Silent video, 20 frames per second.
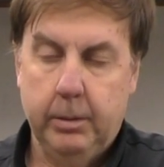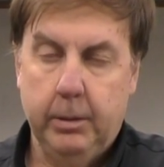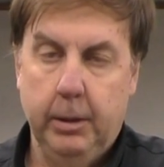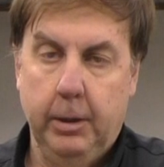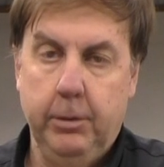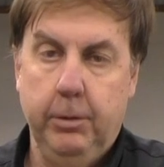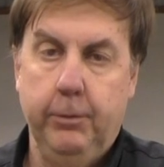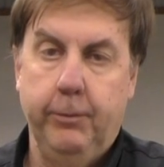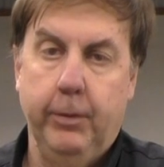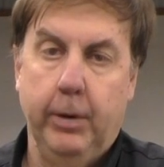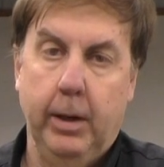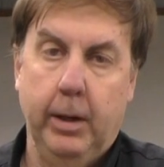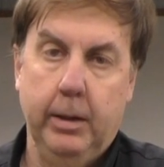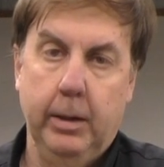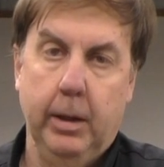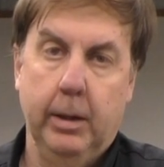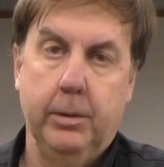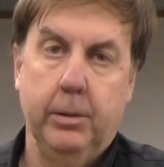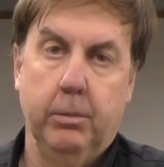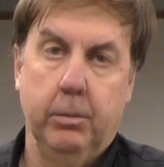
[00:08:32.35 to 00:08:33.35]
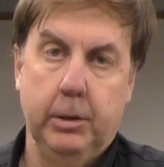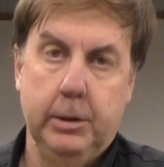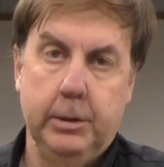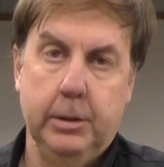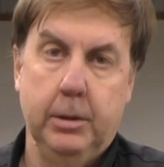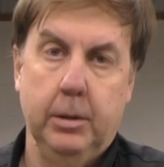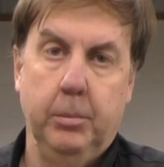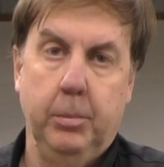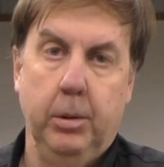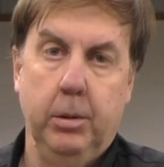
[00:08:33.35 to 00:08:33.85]
then you find out the
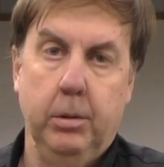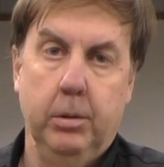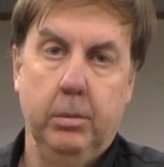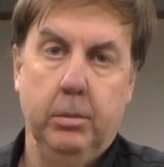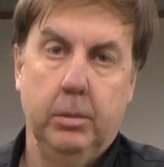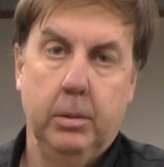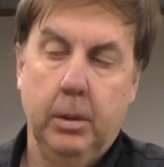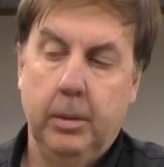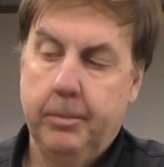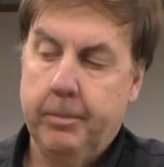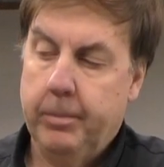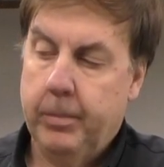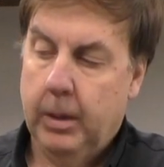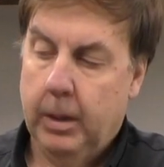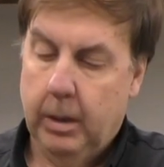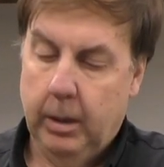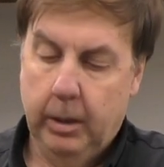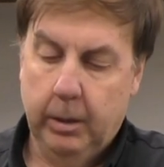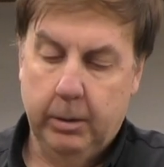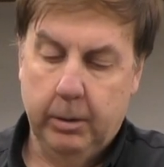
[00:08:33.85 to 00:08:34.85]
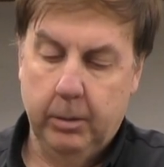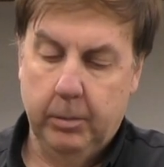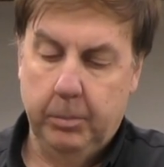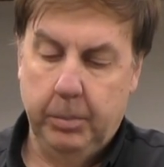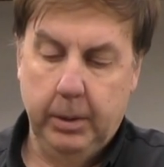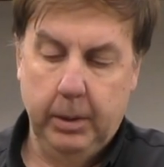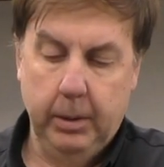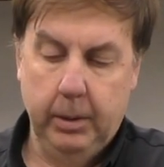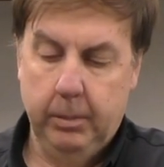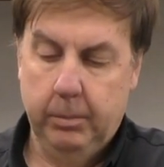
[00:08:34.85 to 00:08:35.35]
reason it blew. It could
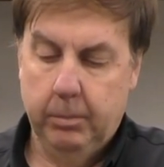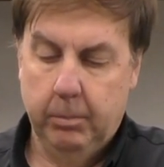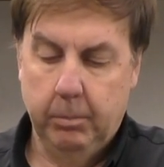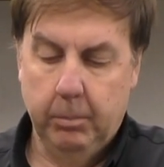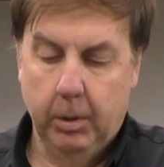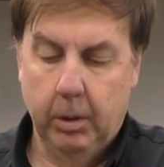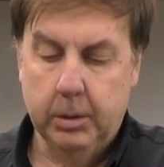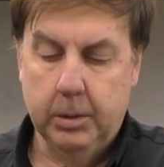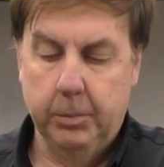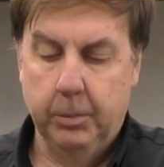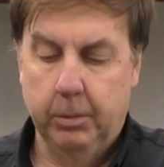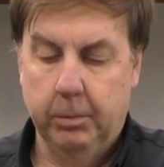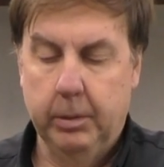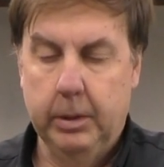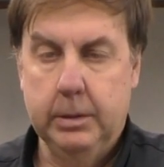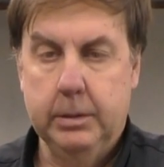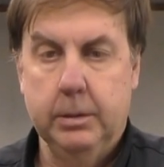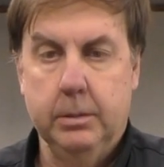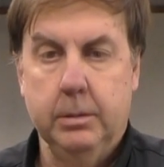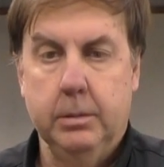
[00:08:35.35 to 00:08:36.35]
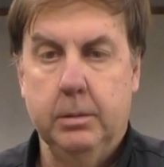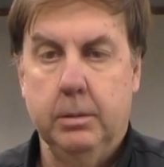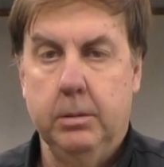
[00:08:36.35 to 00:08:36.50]
be multiple reasons.